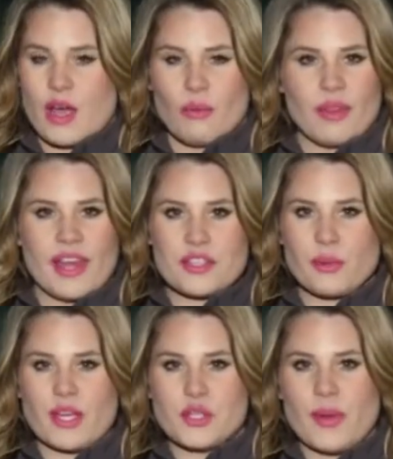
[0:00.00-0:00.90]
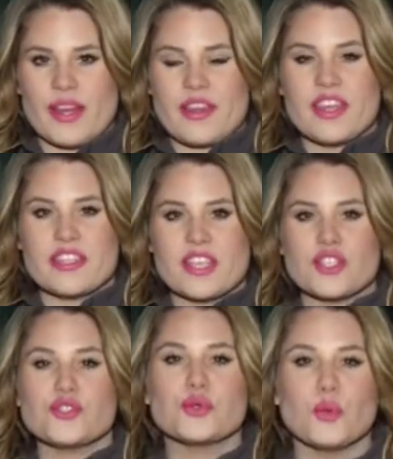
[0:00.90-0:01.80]
Well, that's right, Joanna. This is
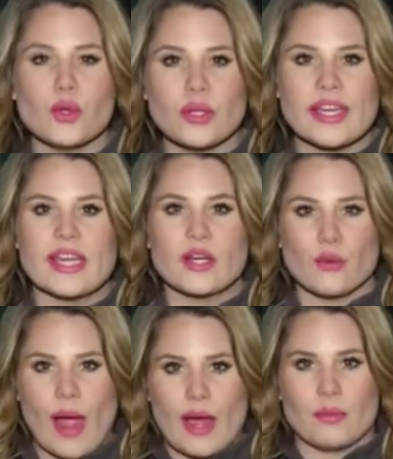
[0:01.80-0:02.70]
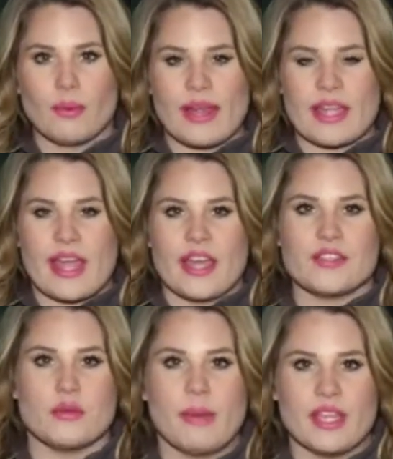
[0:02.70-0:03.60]
truly groundbreaking. As
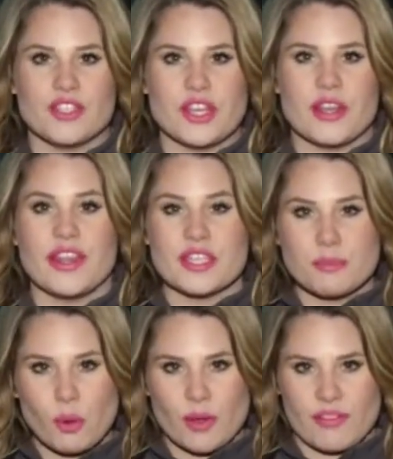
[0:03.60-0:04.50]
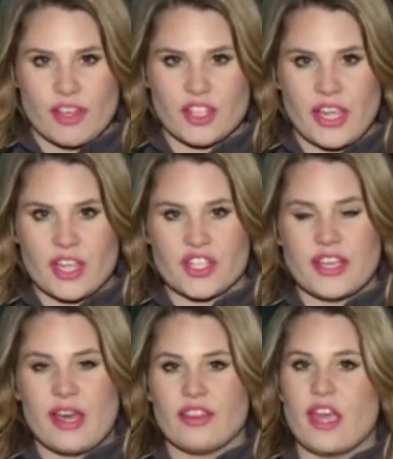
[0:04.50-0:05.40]
you mentioned, this Board of Education,
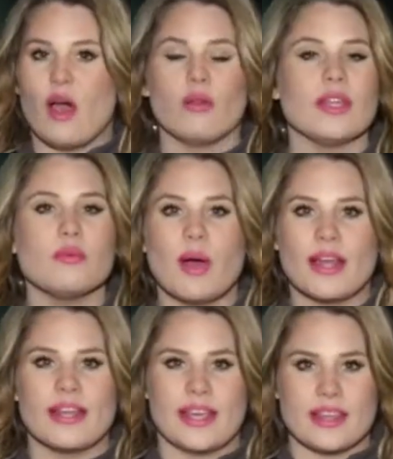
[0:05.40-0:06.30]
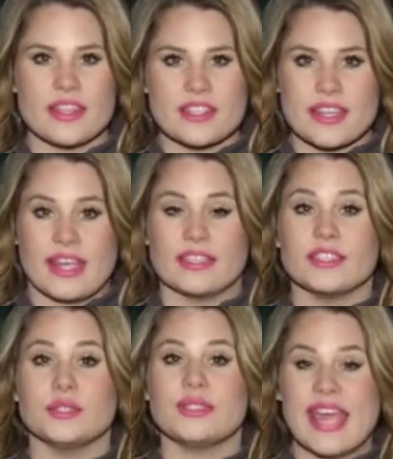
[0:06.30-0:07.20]
now the only one in the state
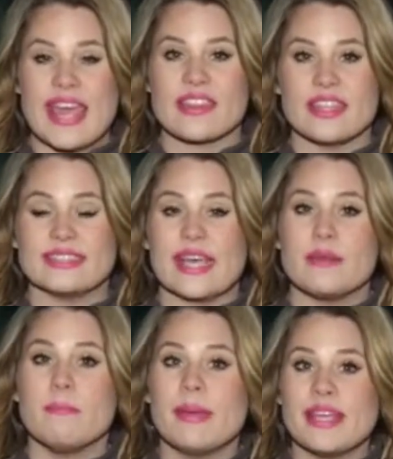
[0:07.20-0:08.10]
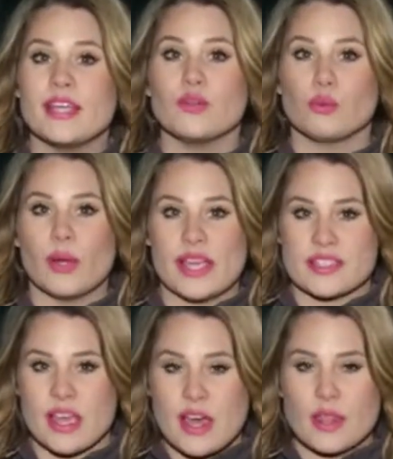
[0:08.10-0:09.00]
to take this admitted
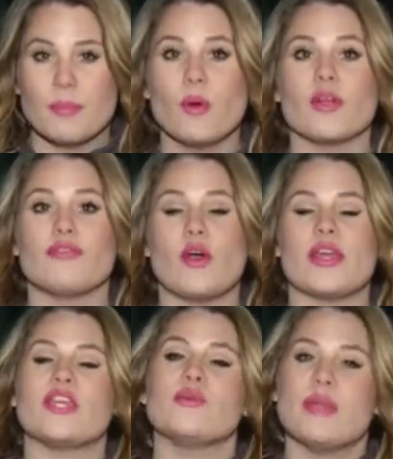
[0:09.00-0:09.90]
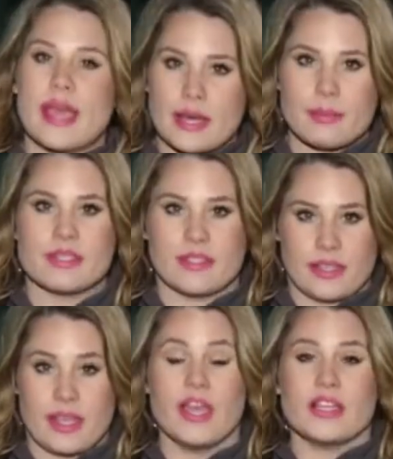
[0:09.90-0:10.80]
risk, the board voting
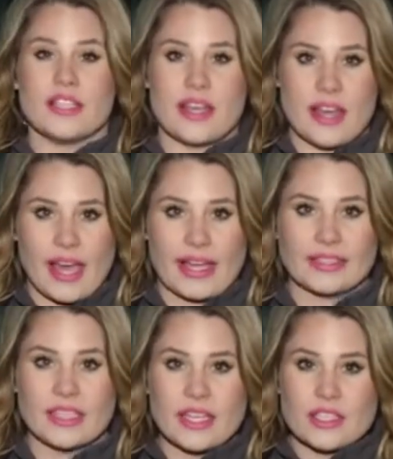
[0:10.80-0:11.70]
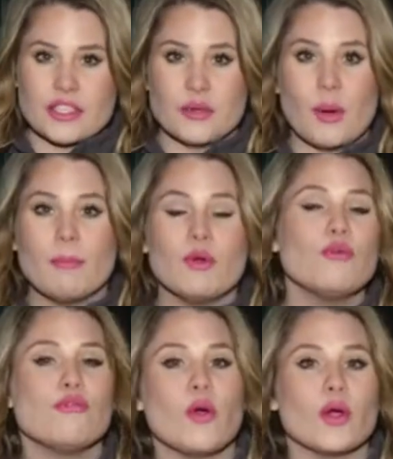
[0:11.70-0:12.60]
unanimously tonight to move
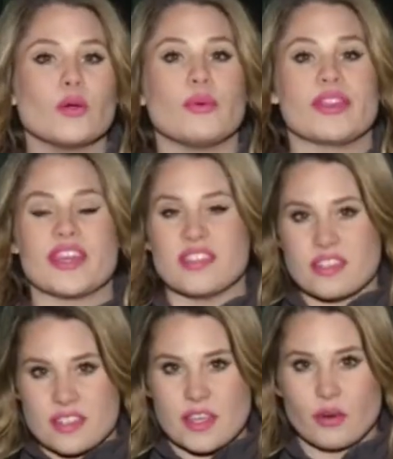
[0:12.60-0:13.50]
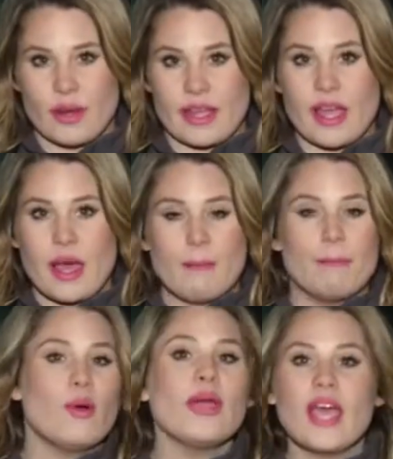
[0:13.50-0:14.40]
forward with considering
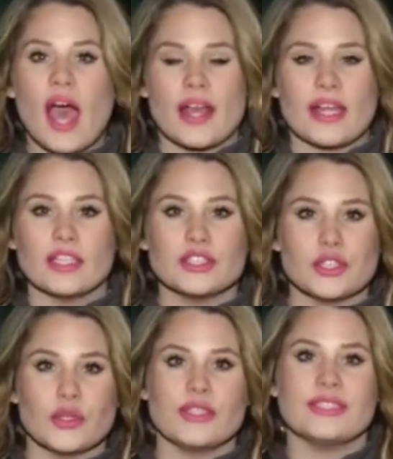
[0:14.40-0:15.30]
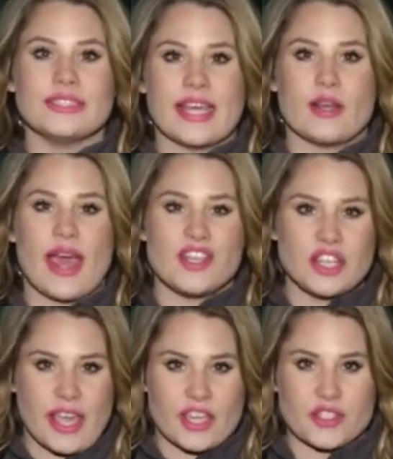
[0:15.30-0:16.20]
boycotting certain state
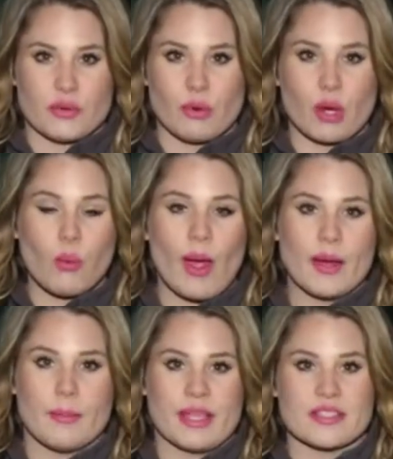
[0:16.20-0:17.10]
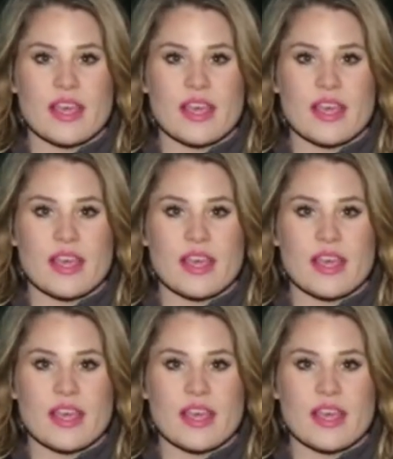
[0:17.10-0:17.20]
education requirements.